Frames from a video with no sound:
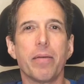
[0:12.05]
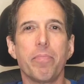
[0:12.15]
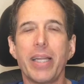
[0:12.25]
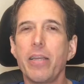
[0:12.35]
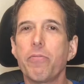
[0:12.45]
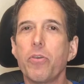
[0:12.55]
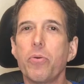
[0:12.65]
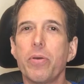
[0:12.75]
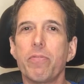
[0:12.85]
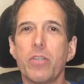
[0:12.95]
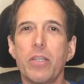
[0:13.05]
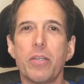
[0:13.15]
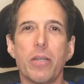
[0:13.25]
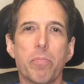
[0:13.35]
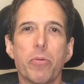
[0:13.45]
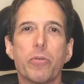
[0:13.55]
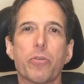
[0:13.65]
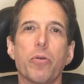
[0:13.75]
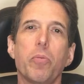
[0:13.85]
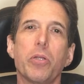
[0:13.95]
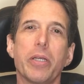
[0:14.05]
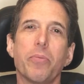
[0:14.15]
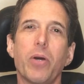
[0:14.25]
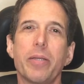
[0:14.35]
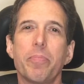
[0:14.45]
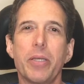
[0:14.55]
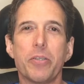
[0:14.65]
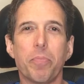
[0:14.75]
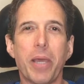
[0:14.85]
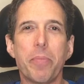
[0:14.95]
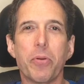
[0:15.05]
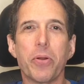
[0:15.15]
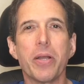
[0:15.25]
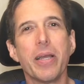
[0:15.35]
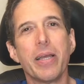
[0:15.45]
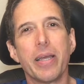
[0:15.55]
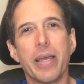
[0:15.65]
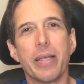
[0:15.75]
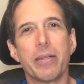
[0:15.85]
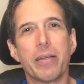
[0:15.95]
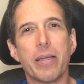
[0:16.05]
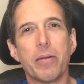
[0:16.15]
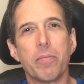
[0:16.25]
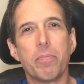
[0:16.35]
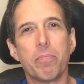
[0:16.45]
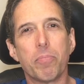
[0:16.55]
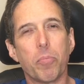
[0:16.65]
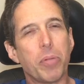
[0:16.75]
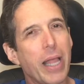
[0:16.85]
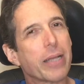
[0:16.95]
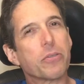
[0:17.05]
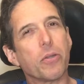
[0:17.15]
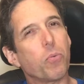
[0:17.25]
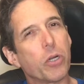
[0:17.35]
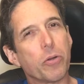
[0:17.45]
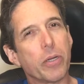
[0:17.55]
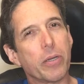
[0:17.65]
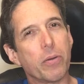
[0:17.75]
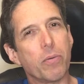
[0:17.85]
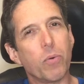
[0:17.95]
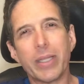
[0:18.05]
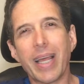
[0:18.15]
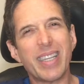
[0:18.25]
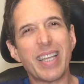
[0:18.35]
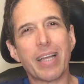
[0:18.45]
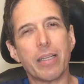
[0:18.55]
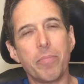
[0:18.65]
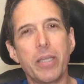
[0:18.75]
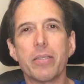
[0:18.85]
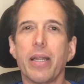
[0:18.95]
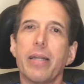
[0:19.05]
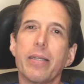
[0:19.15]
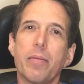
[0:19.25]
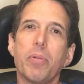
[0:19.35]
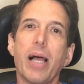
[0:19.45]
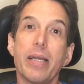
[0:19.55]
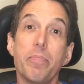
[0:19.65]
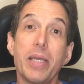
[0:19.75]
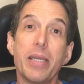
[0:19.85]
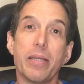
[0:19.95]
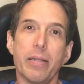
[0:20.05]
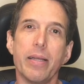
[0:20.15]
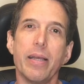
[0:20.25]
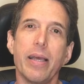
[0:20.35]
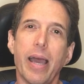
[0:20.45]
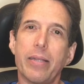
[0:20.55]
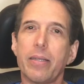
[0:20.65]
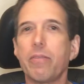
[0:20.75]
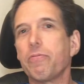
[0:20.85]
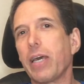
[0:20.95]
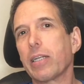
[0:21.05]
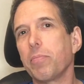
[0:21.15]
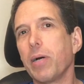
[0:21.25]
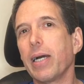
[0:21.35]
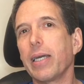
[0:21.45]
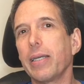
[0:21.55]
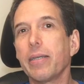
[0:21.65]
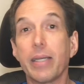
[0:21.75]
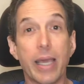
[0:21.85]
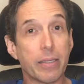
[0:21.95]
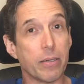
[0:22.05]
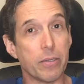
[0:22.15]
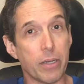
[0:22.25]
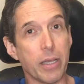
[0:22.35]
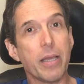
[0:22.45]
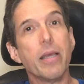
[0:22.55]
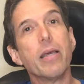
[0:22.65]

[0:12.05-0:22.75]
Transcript: Many of you have seen the numbers scribbled on a white piece of paper and kind of perplexed and wondering what that exactly means and how does that apply to me and how does that affect my candidacy